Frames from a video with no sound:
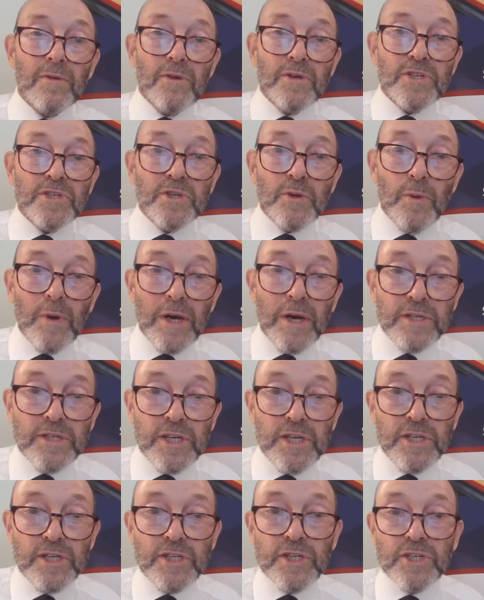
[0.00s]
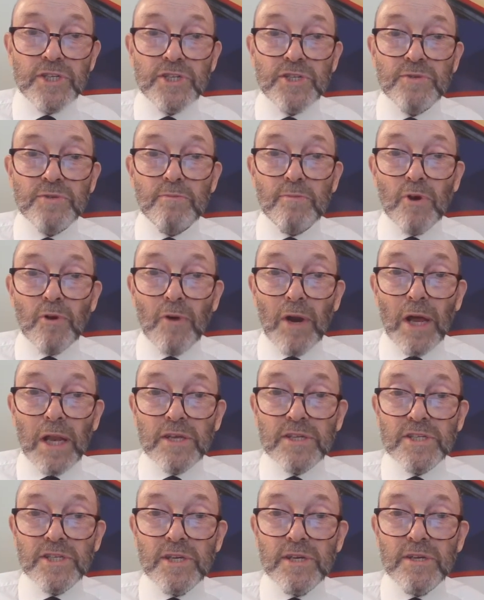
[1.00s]
the square teaches
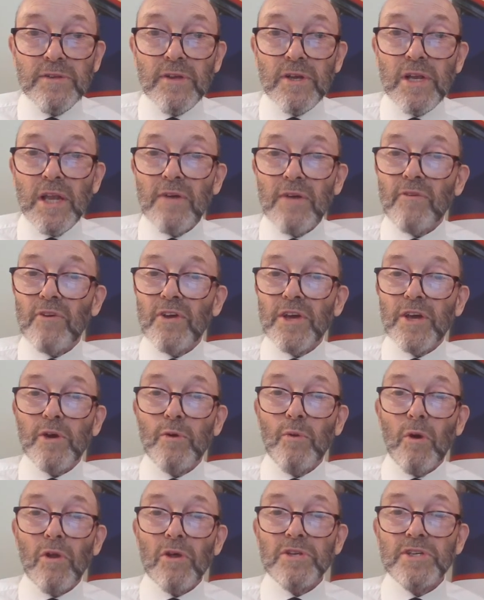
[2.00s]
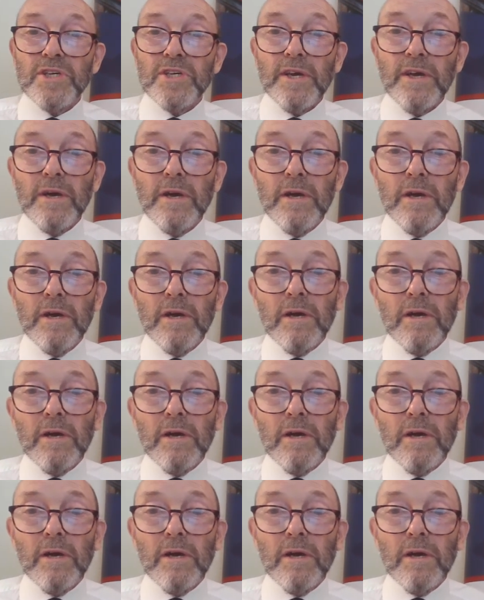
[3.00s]
morality, the level equality,